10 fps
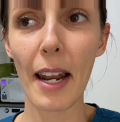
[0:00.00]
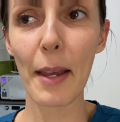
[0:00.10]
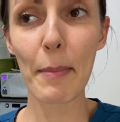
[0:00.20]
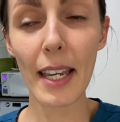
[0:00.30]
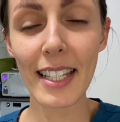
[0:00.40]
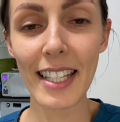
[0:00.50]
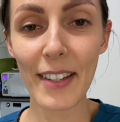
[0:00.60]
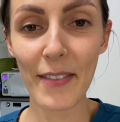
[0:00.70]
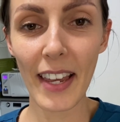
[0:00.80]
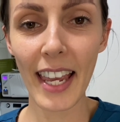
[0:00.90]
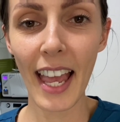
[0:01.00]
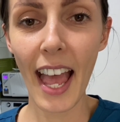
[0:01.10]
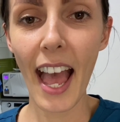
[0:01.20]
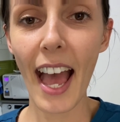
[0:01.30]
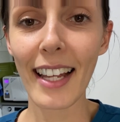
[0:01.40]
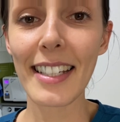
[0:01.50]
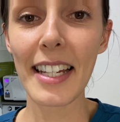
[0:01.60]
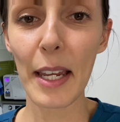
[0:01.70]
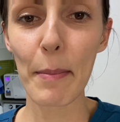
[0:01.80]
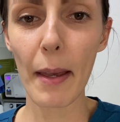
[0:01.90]
a PCV and
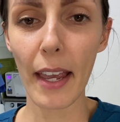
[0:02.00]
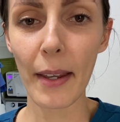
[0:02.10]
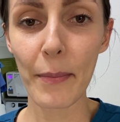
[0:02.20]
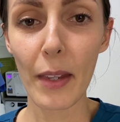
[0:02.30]
TP.